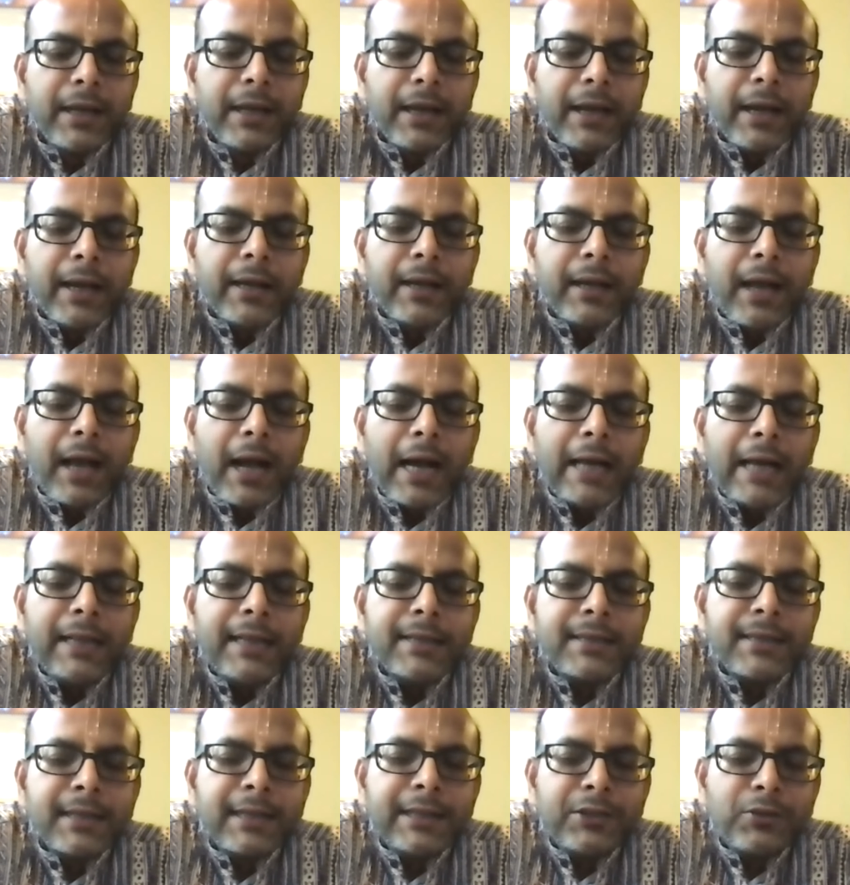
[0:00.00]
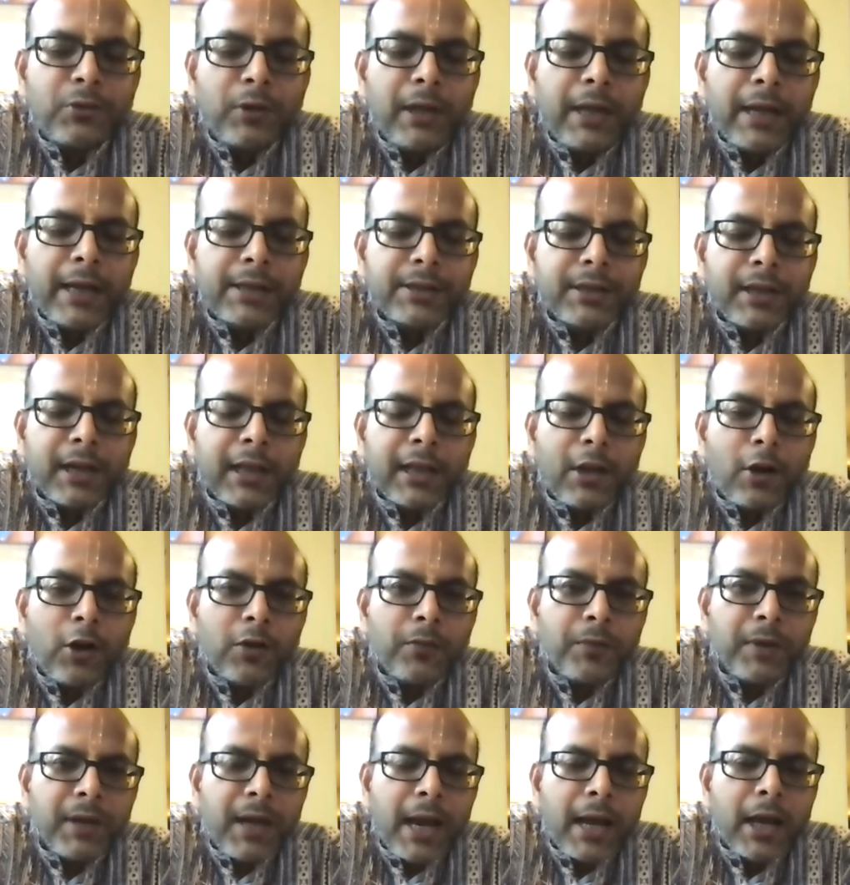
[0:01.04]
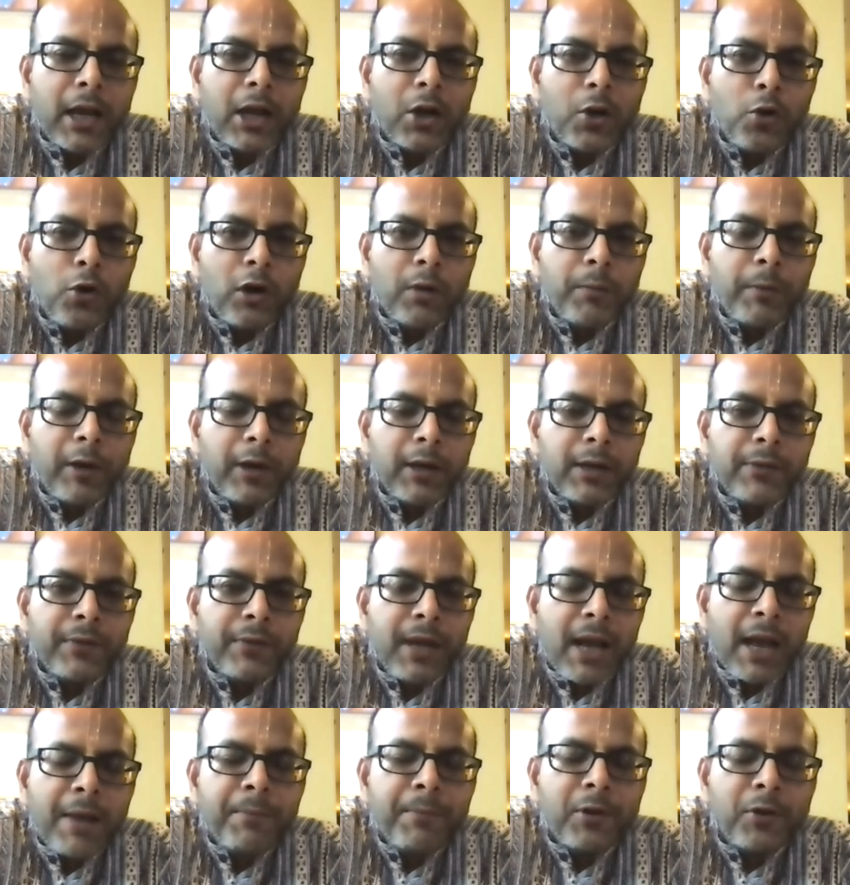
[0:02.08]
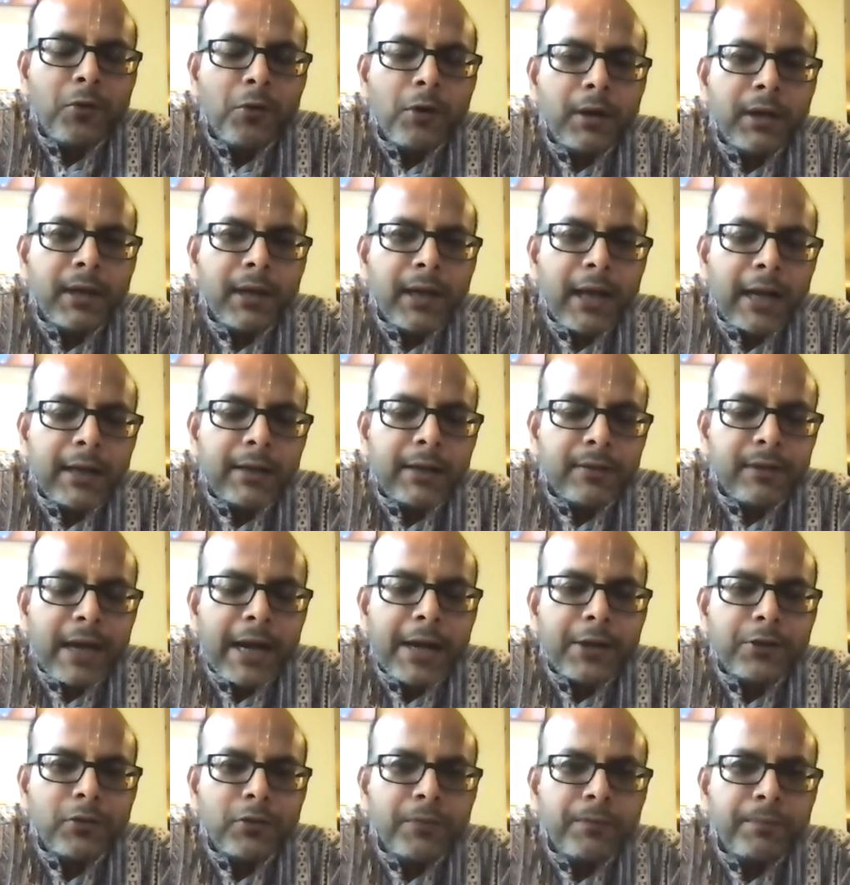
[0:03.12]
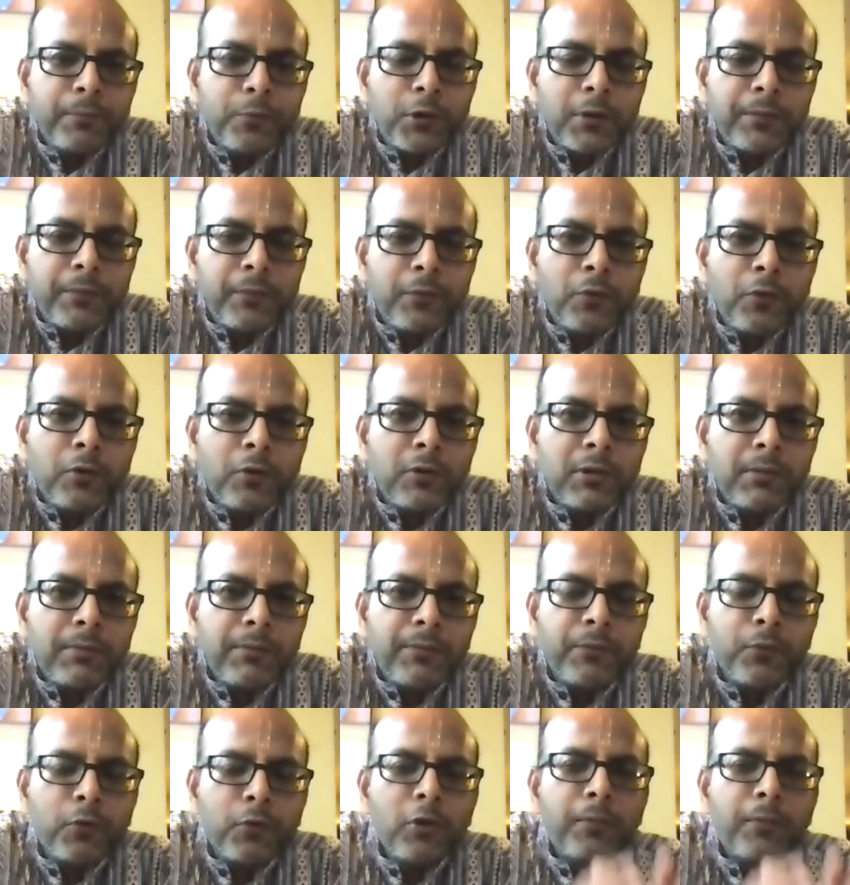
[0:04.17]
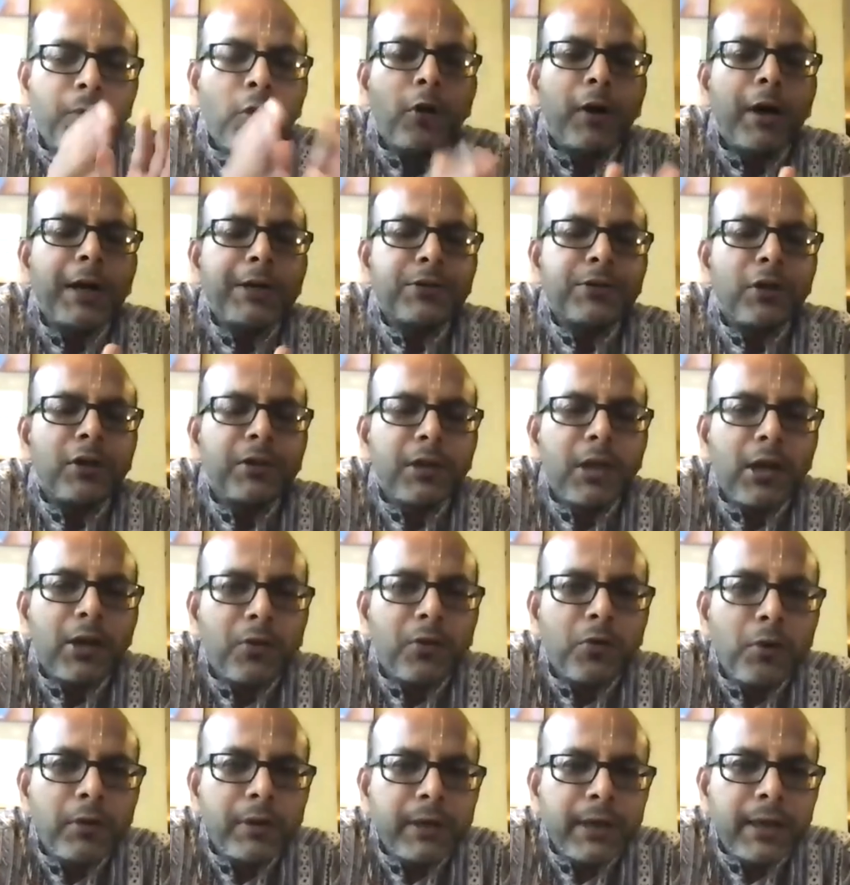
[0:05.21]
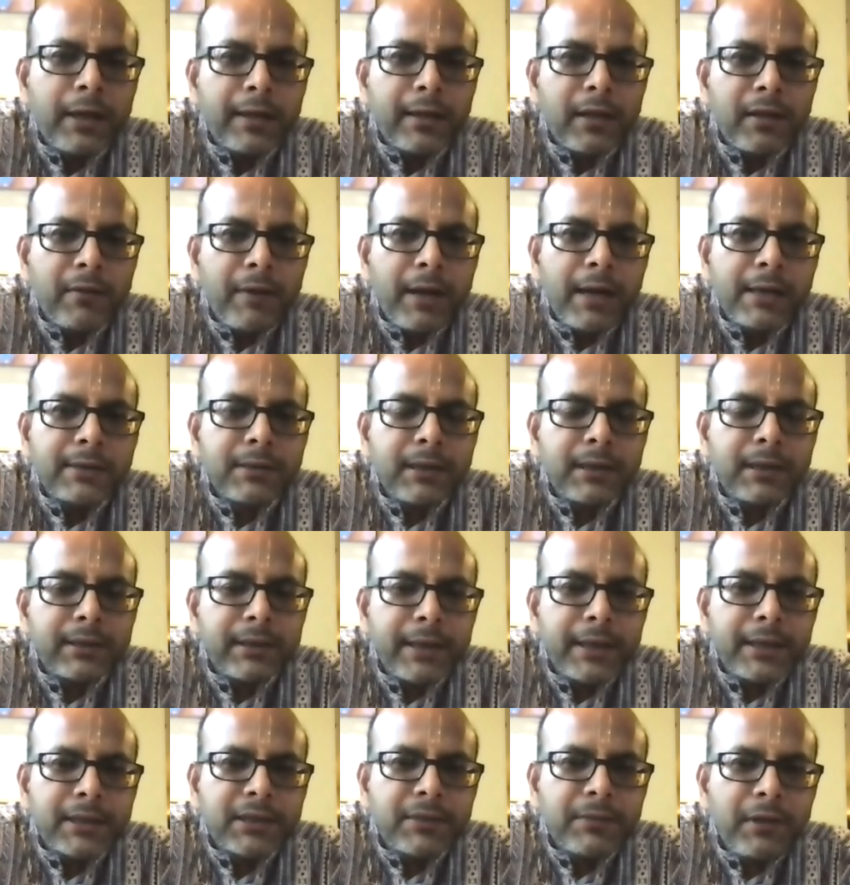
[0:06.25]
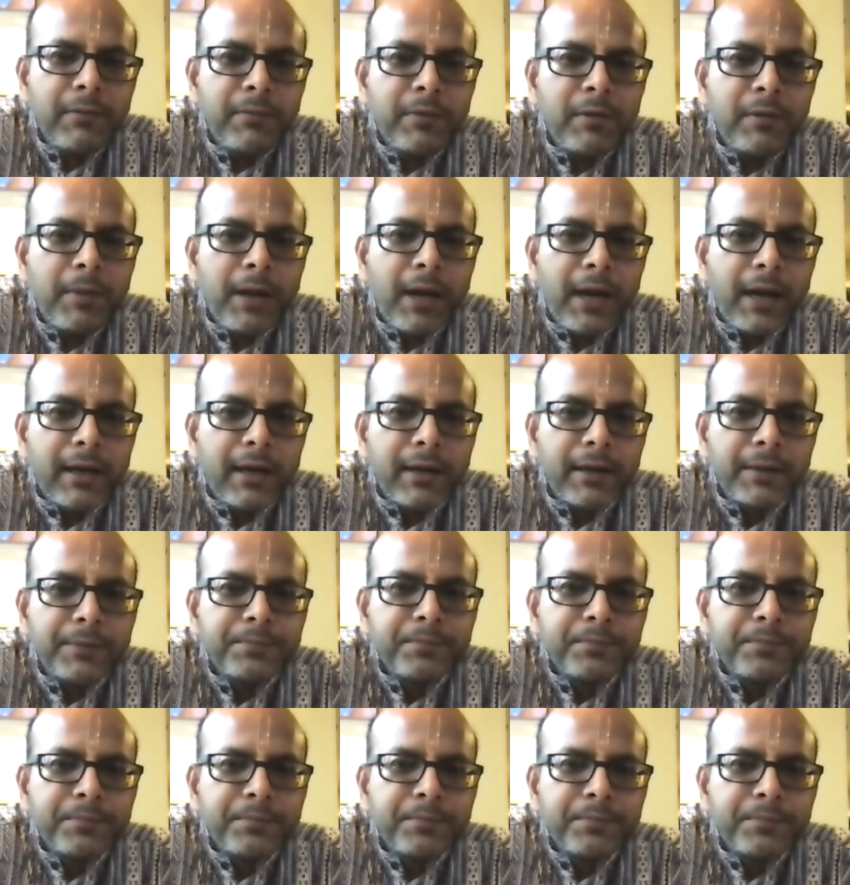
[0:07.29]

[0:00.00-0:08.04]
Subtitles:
And I listen to lecture not when I cook, because when I'm cooking, I try to put full focus on the cooking. Otherwise, the taste will be bad.